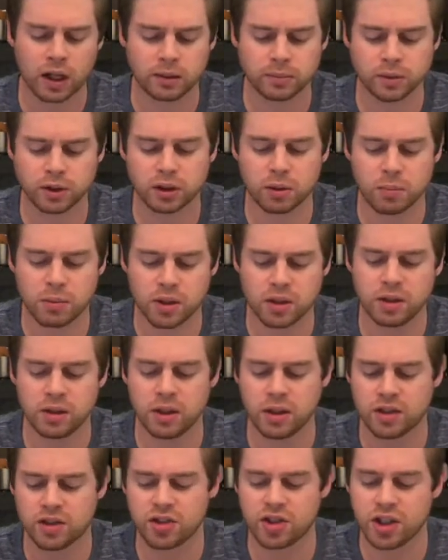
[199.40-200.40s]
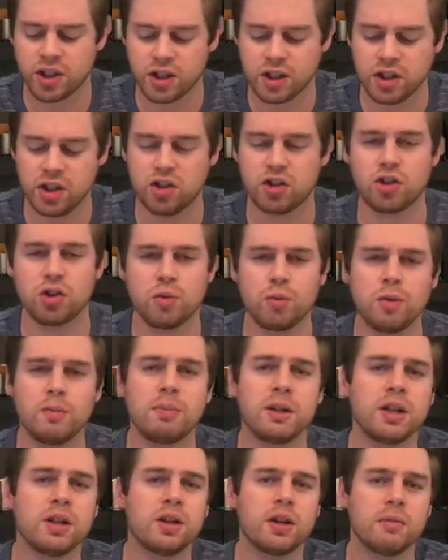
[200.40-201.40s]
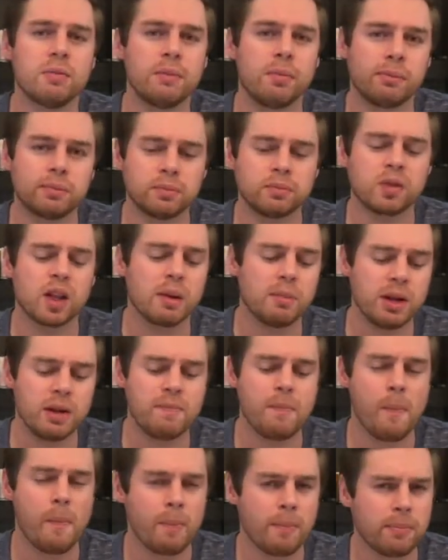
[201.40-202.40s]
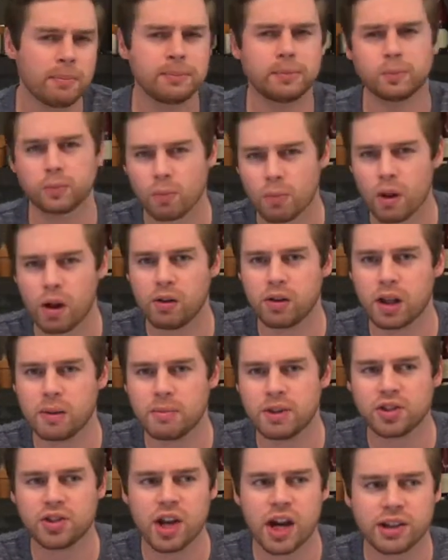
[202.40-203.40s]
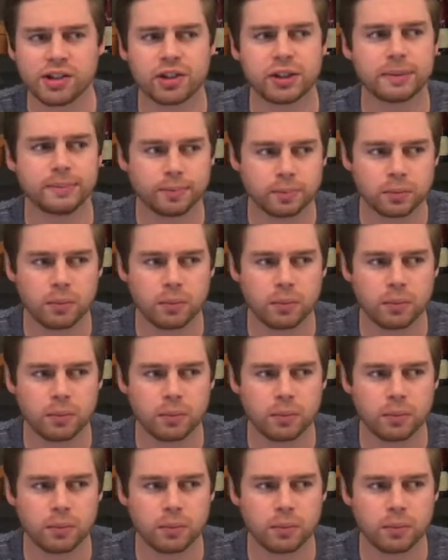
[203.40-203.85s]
Some acidity too would be good. Lemon zest.